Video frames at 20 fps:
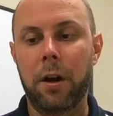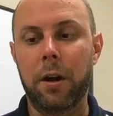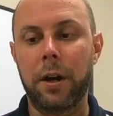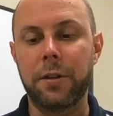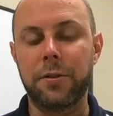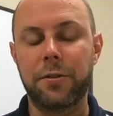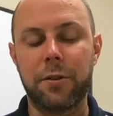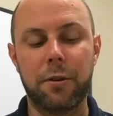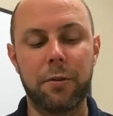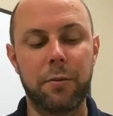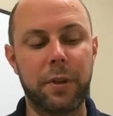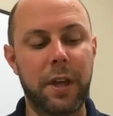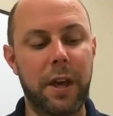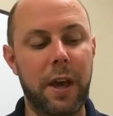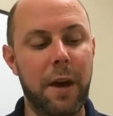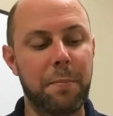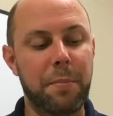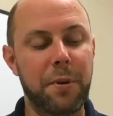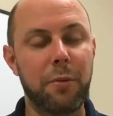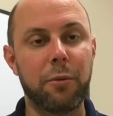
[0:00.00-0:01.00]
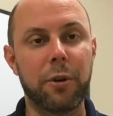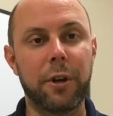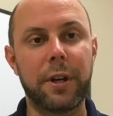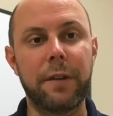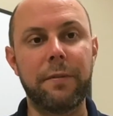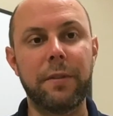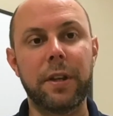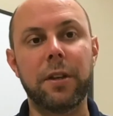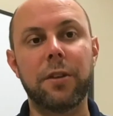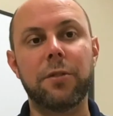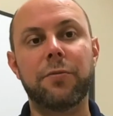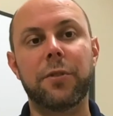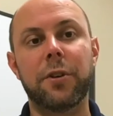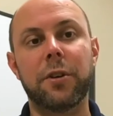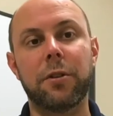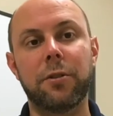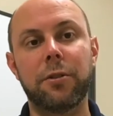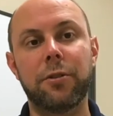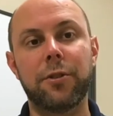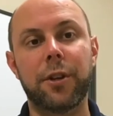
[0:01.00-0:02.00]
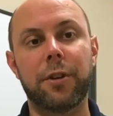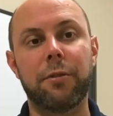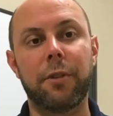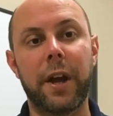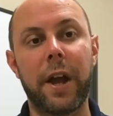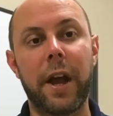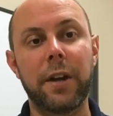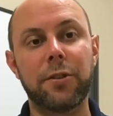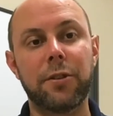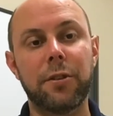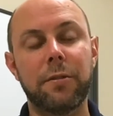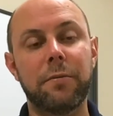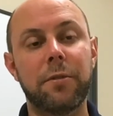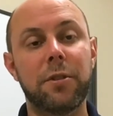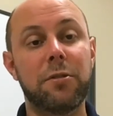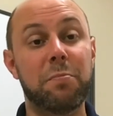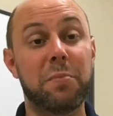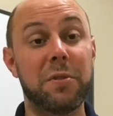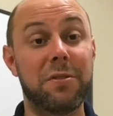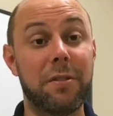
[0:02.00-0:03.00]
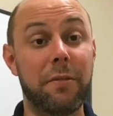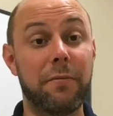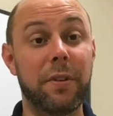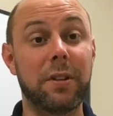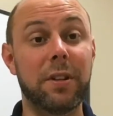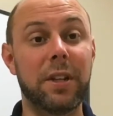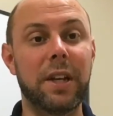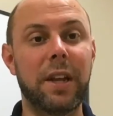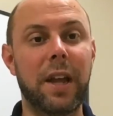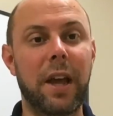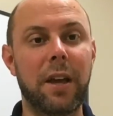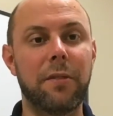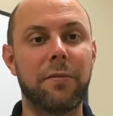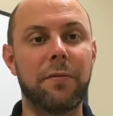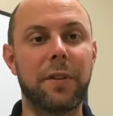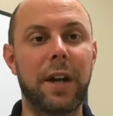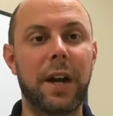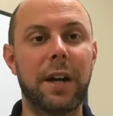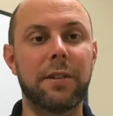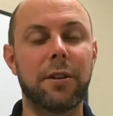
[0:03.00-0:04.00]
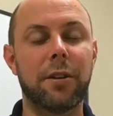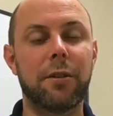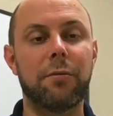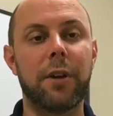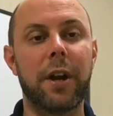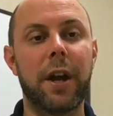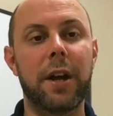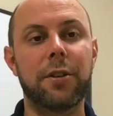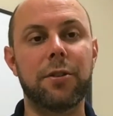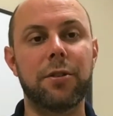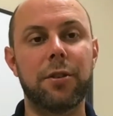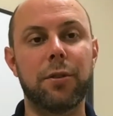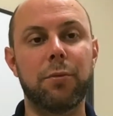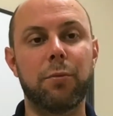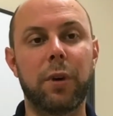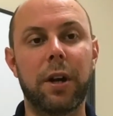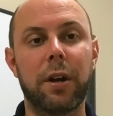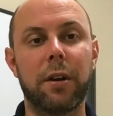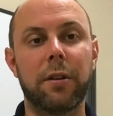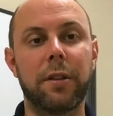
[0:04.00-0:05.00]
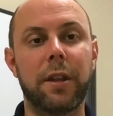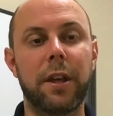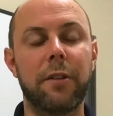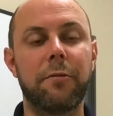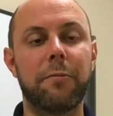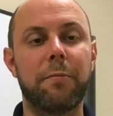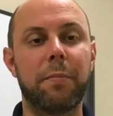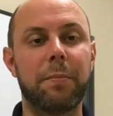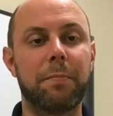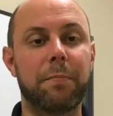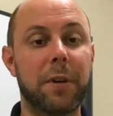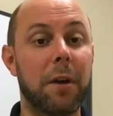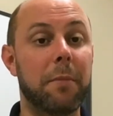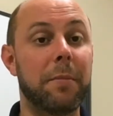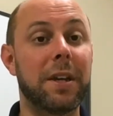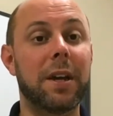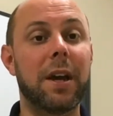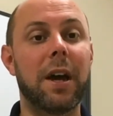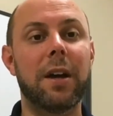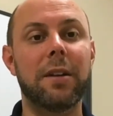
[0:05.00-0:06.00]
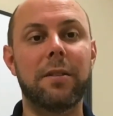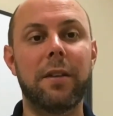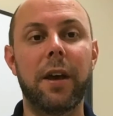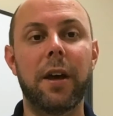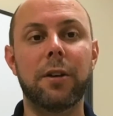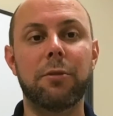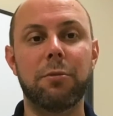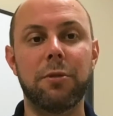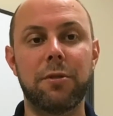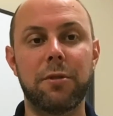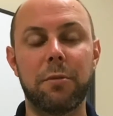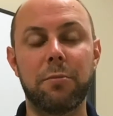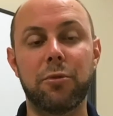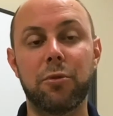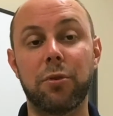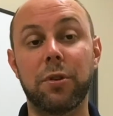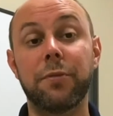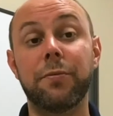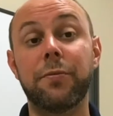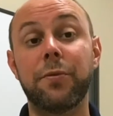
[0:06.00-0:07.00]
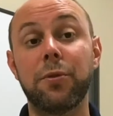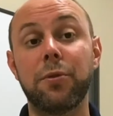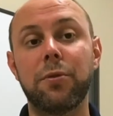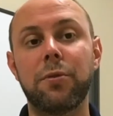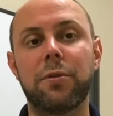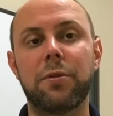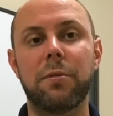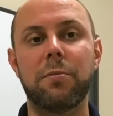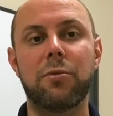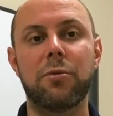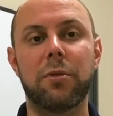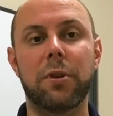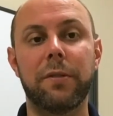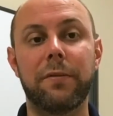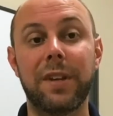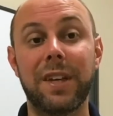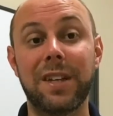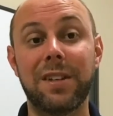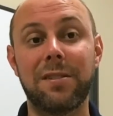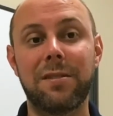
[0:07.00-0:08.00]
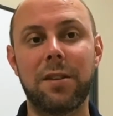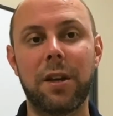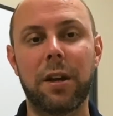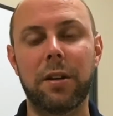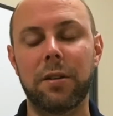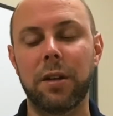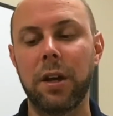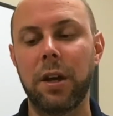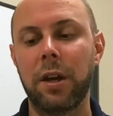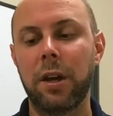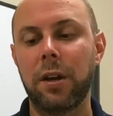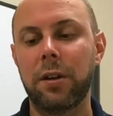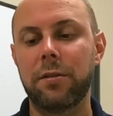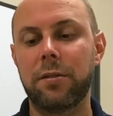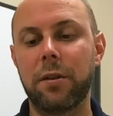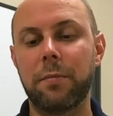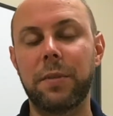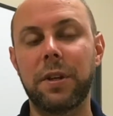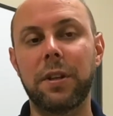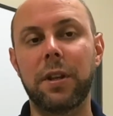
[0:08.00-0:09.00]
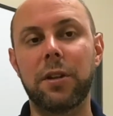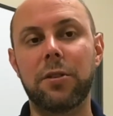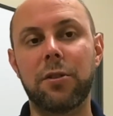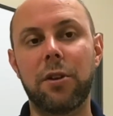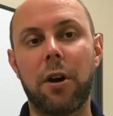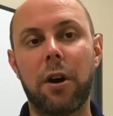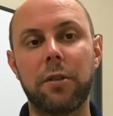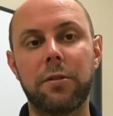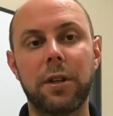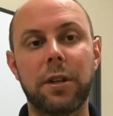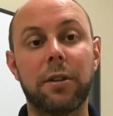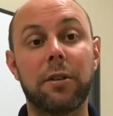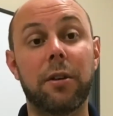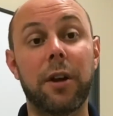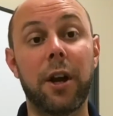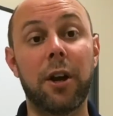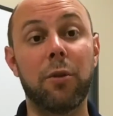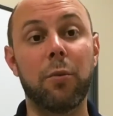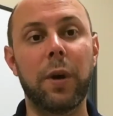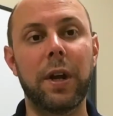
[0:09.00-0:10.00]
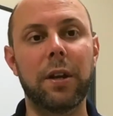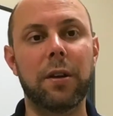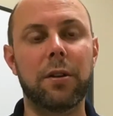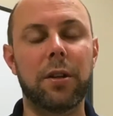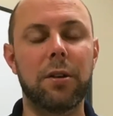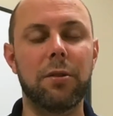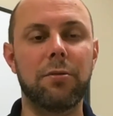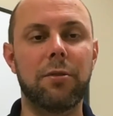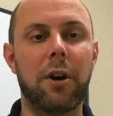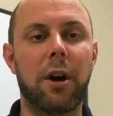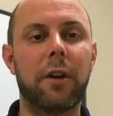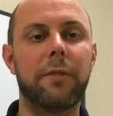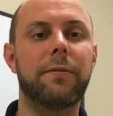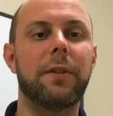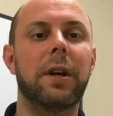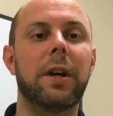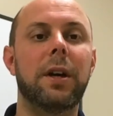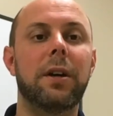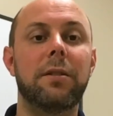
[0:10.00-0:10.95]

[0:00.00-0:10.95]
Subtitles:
Alright, so with the epi, we're giving this for an allergic reaction, specifically an anaphylactic reaction where they've come in contact with some sort of food, some sort of insect, something that's causing their airway to close off.